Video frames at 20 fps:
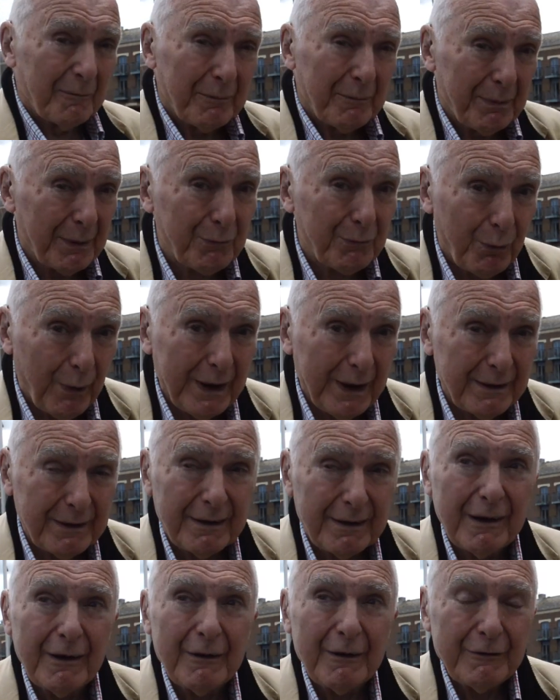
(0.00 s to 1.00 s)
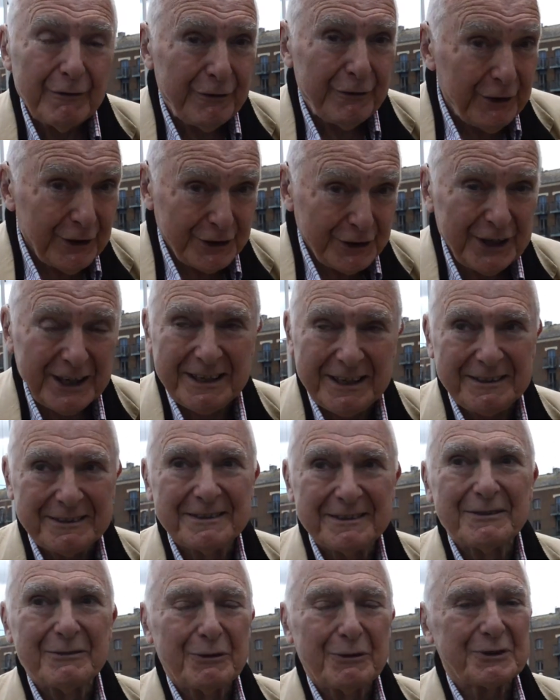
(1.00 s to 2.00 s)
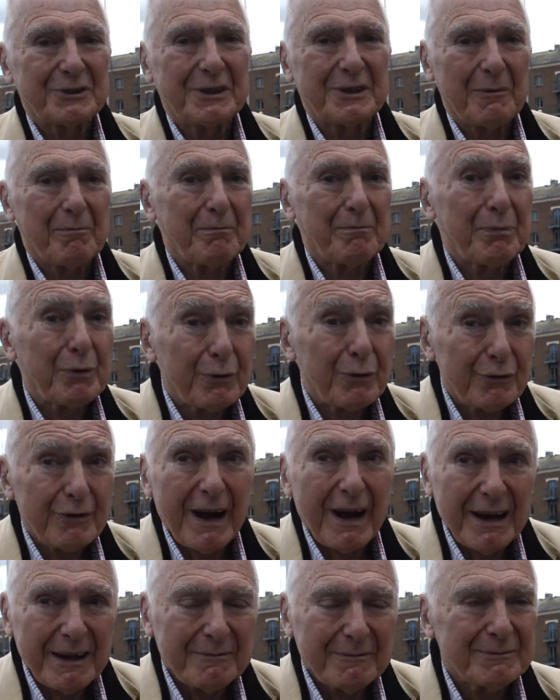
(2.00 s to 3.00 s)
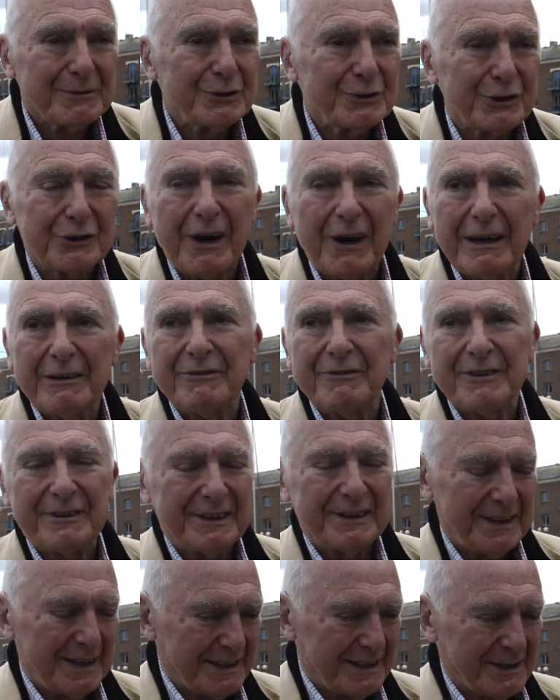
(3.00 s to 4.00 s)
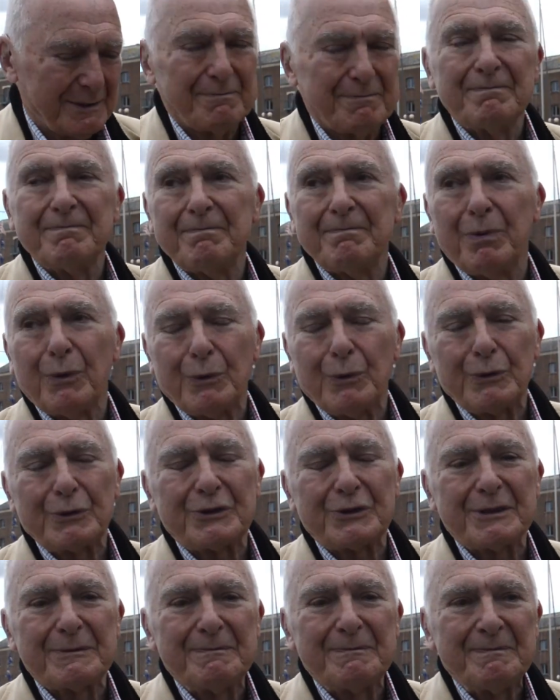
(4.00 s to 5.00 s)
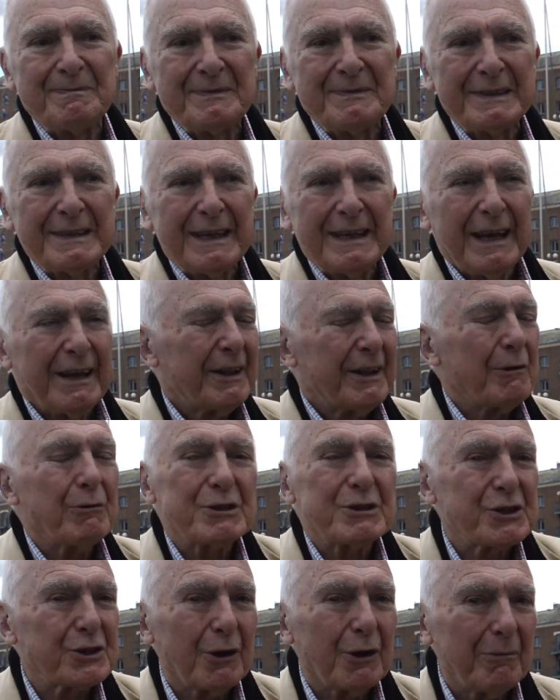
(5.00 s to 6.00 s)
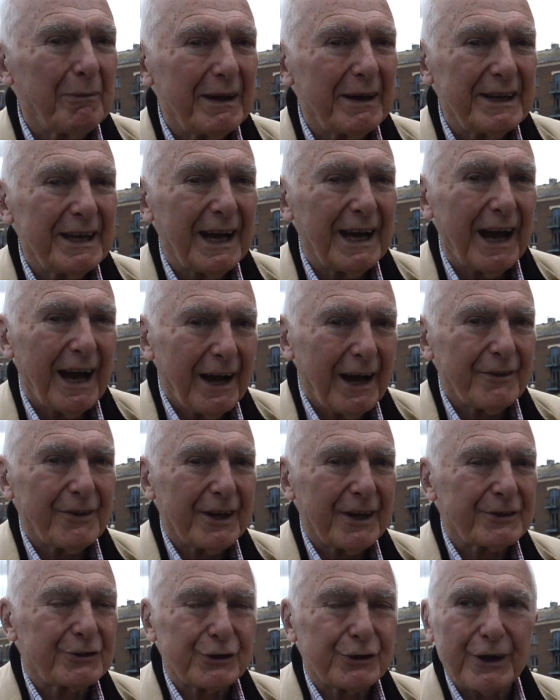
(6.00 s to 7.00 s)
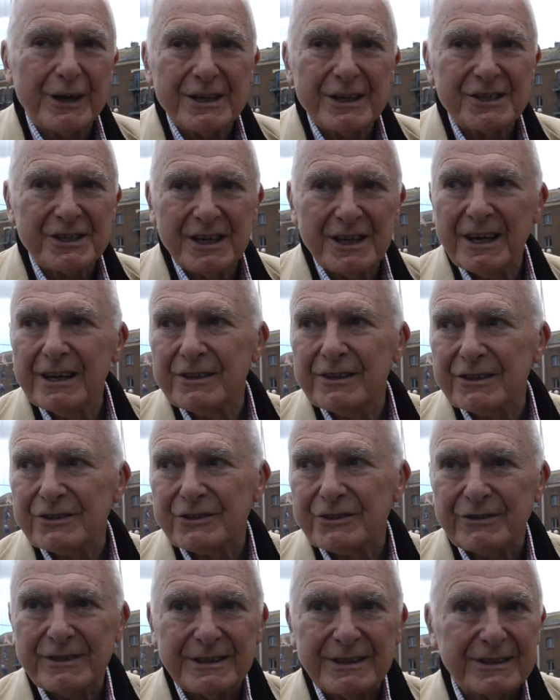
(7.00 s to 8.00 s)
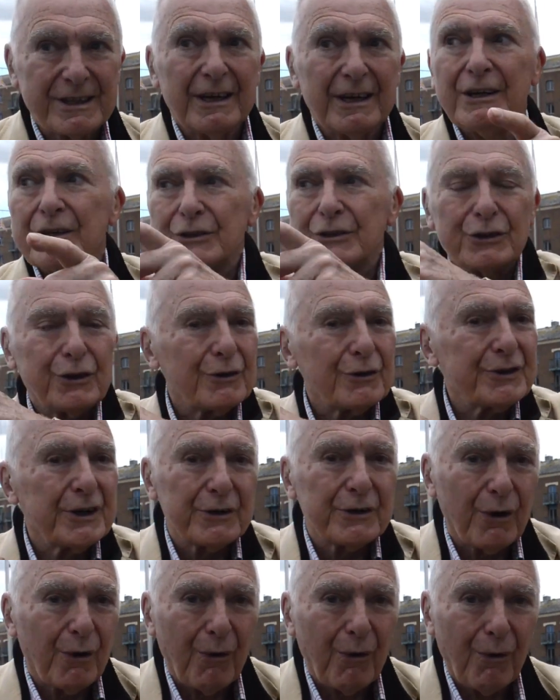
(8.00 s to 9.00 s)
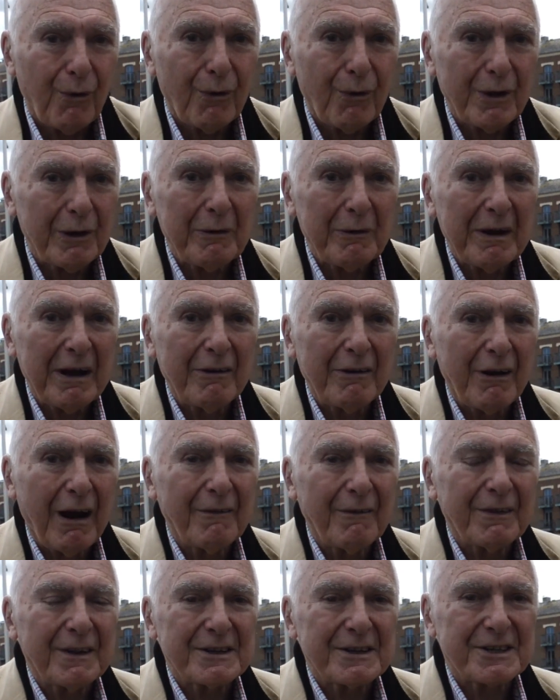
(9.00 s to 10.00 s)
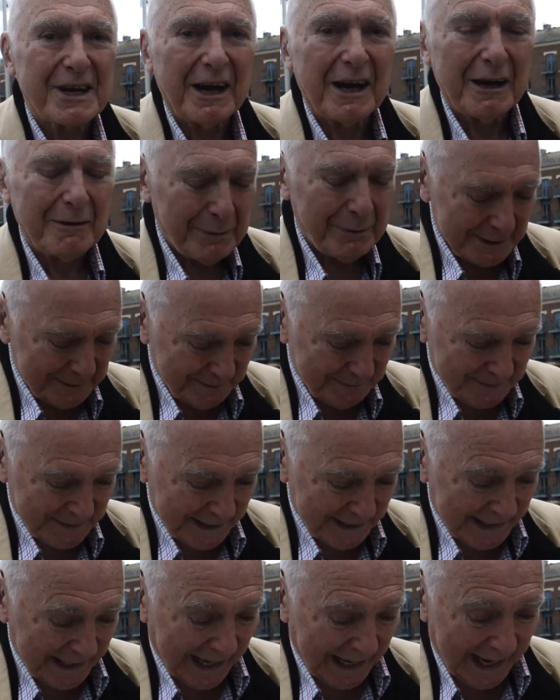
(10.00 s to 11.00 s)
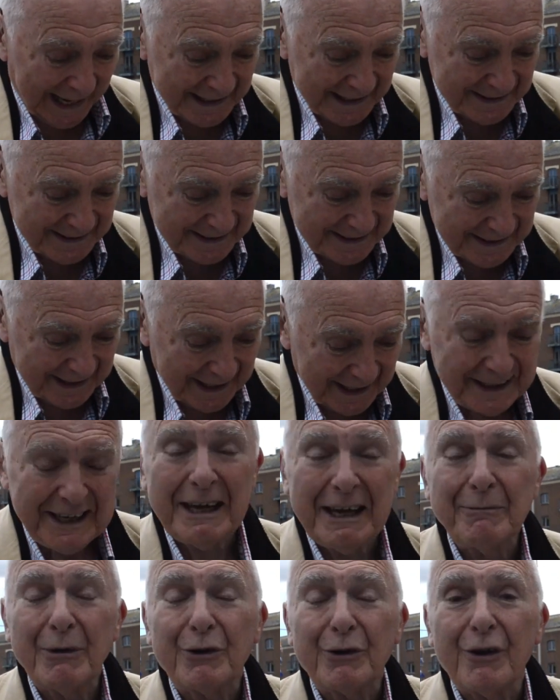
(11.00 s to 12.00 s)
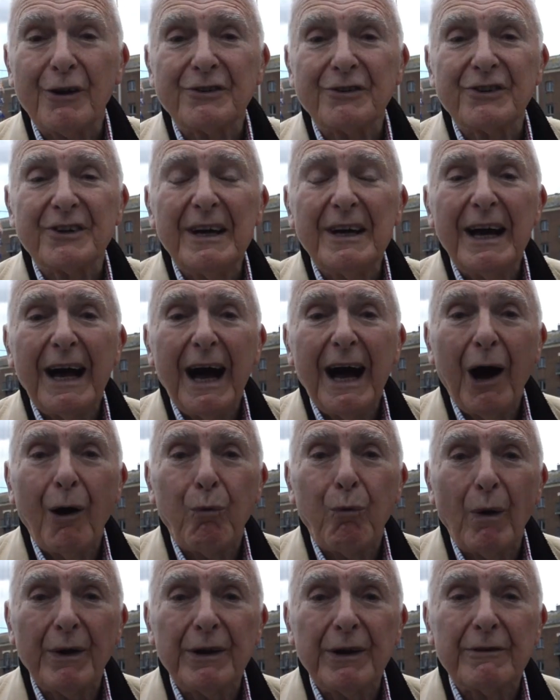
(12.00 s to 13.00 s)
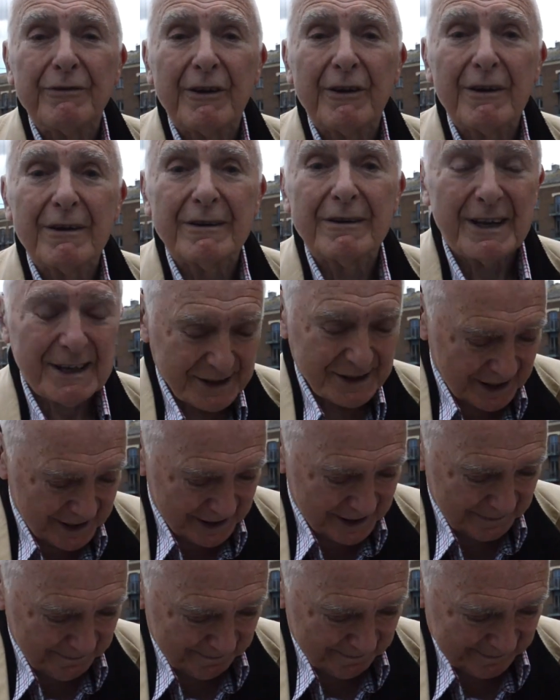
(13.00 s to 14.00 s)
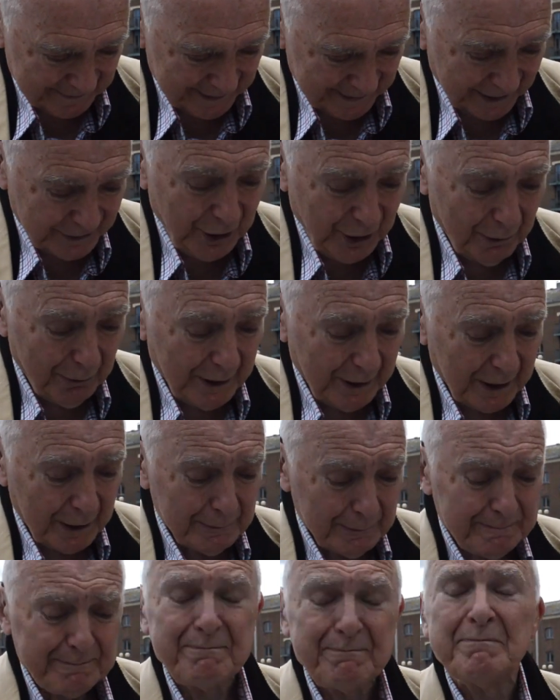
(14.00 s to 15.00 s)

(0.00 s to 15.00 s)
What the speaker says: But when fishing was the prime driver in this port, there were so many other trades and industries dotted all the way around this harbour. And I came across a wonderful list. And here we go.